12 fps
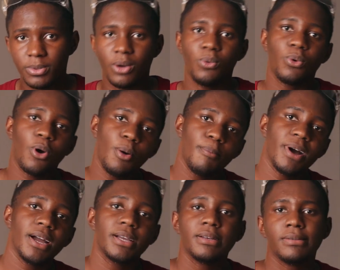Then we'll come
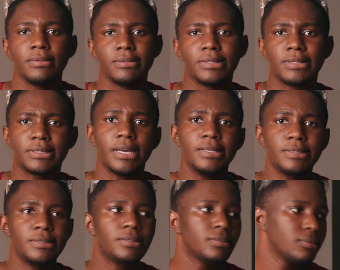back, sand
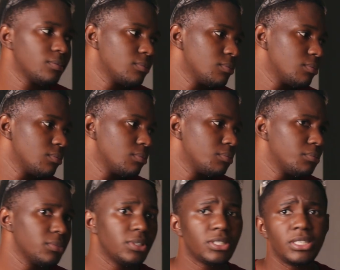it,
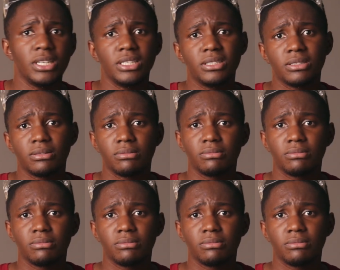seal it.